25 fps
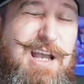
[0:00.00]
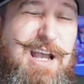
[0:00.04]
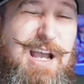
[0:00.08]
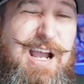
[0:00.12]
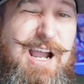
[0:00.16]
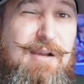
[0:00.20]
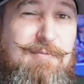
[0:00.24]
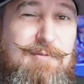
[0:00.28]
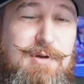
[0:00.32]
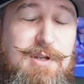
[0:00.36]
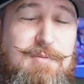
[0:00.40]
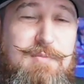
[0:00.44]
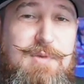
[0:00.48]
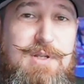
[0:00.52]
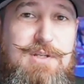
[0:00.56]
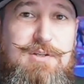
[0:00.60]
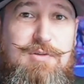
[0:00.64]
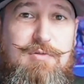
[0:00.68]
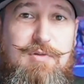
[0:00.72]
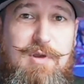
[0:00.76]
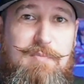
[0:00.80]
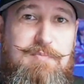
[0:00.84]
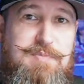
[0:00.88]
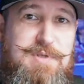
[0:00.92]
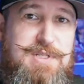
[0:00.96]
I recommend you
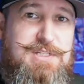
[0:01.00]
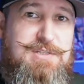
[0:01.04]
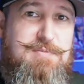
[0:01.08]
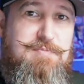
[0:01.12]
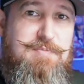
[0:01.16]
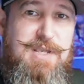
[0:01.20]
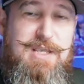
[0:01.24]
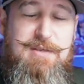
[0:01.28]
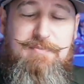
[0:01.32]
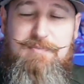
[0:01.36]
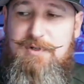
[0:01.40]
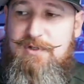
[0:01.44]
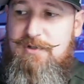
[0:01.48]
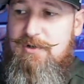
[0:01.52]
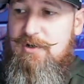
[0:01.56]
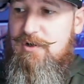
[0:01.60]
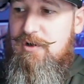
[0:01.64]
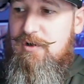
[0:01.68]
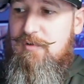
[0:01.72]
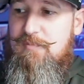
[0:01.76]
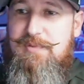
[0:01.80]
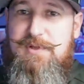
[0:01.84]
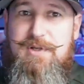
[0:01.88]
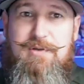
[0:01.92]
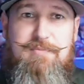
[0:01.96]
grab a piece of paper,
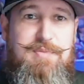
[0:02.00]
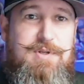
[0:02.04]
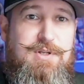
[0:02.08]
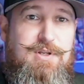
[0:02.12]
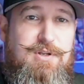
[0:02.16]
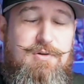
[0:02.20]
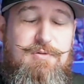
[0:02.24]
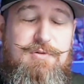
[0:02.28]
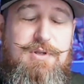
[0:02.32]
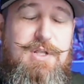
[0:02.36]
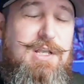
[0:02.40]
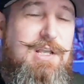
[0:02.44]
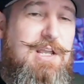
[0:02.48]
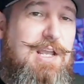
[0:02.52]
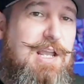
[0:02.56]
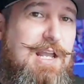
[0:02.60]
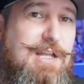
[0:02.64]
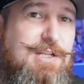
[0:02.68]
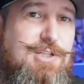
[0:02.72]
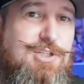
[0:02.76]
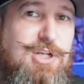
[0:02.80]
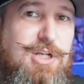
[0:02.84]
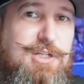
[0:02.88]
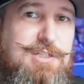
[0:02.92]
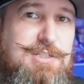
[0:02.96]
open up a note, and
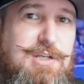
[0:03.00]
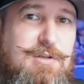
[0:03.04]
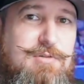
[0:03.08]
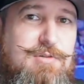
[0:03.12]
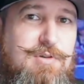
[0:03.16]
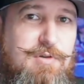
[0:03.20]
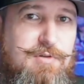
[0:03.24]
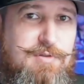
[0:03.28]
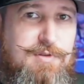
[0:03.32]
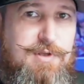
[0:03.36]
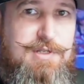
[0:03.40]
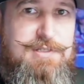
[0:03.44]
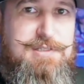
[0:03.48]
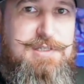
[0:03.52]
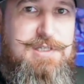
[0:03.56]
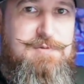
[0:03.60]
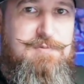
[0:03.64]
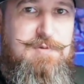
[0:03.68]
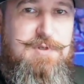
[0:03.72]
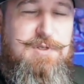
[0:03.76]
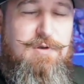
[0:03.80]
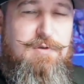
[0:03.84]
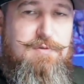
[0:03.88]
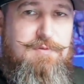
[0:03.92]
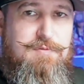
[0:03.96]
jot down your thoughts as we
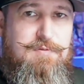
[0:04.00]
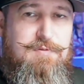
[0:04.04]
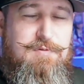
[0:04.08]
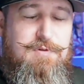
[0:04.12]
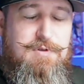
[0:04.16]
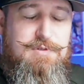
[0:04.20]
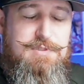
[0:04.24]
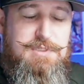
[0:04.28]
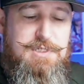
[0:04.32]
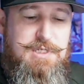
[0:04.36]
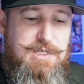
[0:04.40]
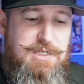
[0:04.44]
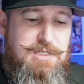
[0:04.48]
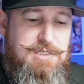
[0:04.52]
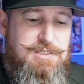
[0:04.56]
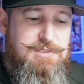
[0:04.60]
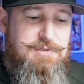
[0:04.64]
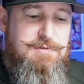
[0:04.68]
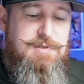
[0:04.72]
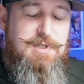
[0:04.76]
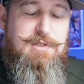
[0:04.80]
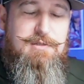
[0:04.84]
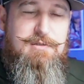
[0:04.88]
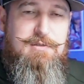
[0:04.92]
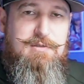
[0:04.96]
go through those so
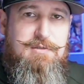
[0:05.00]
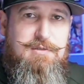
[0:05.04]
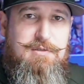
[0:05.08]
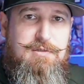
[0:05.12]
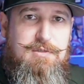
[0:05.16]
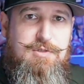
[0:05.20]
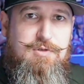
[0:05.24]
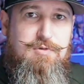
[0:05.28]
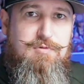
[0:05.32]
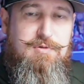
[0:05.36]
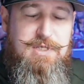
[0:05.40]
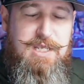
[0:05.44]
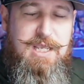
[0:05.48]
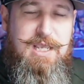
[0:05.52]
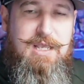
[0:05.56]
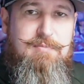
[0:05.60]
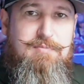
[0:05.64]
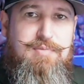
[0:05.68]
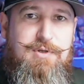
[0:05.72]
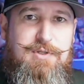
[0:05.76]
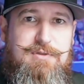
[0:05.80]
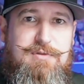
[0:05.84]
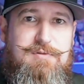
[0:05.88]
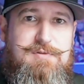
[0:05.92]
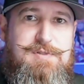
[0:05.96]
that you can
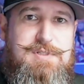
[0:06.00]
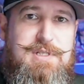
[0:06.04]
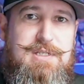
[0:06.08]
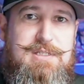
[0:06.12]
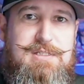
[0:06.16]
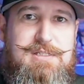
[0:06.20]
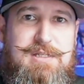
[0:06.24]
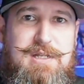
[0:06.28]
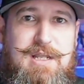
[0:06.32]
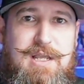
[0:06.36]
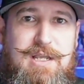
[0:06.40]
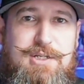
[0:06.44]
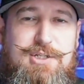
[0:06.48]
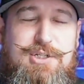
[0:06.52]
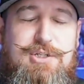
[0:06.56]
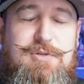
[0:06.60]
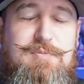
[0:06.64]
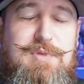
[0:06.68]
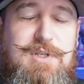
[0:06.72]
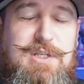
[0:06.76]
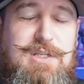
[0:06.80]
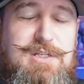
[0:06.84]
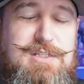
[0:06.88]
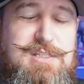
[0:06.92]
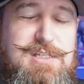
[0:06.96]
put those things in action,
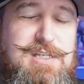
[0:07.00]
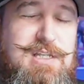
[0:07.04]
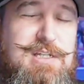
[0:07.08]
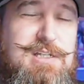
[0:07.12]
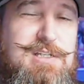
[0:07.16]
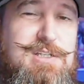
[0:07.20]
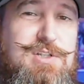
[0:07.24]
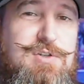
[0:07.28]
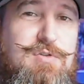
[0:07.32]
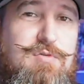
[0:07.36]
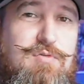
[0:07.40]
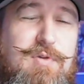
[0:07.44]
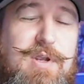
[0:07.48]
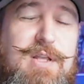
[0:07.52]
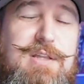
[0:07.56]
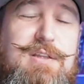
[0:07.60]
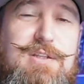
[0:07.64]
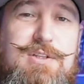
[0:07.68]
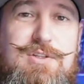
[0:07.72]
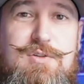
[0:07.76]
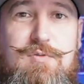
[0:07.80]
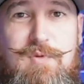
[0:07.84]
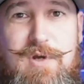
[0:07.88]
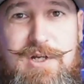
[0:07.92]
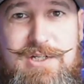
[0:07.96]
because it is great
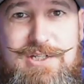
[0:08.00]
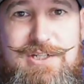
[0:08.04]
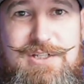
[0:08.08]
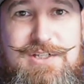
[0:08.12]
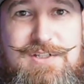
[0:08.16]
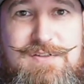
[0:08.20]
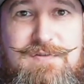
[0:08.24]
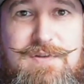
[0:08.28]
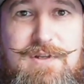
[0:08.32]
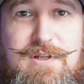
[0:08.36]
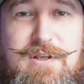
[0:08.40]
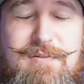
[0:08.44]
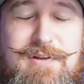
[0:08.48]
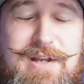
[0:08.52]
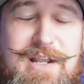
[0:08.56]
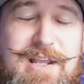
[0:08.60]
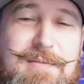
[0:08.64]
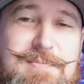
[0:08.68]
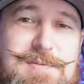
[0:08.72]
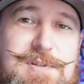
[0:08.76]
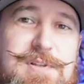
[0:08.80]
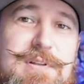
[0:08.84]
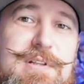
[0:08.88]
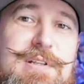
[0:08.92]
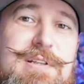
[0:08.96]
that you're watching this video, and I
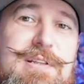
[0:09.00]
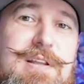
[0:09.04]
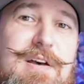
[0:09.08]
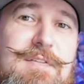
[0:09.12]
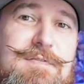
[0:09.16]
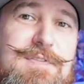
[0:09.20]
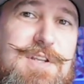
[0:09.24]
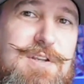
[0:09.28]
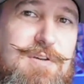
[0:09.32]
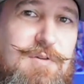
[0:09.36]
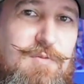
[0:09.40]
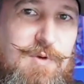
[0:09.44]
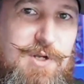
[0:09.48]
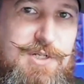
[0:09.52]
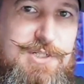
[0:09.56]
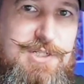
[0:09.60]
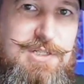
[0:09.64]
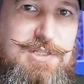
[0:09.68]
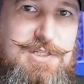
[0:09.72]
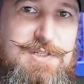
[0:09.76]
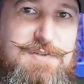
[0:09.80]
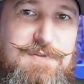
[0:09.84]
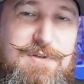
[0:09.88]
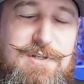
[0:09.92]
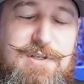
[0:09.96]
absolutely love that you're watching
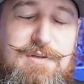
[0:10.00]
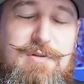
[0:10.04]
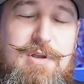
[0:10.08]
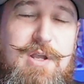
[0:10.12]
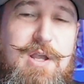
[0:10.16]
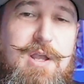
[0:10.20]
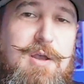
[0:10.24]
this video,